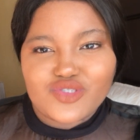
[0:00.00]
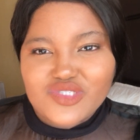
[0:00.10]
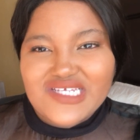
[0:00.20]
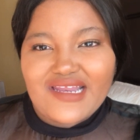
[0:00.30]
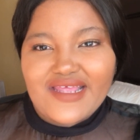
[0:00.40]
so
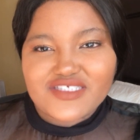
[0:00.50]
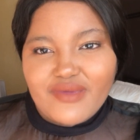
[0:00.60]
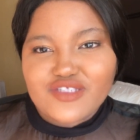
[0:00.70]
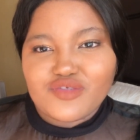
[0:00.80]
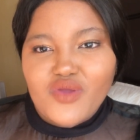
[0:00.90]
she can
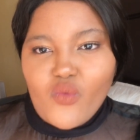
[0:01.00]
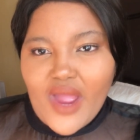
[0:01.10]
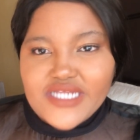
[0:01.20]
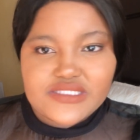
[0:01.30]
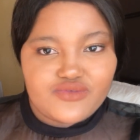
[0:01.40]
explain to me
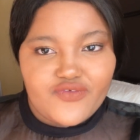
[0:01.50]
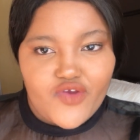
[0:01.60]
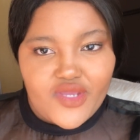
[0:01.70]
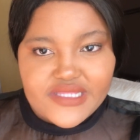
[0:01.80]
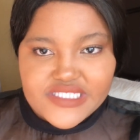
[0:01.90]
why she's
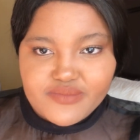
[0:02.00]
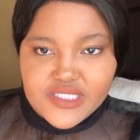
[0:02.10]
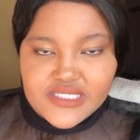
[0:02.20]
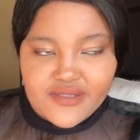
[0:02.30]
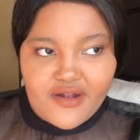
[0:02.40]
referring this
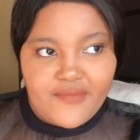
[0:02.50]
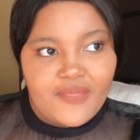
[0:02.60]
person.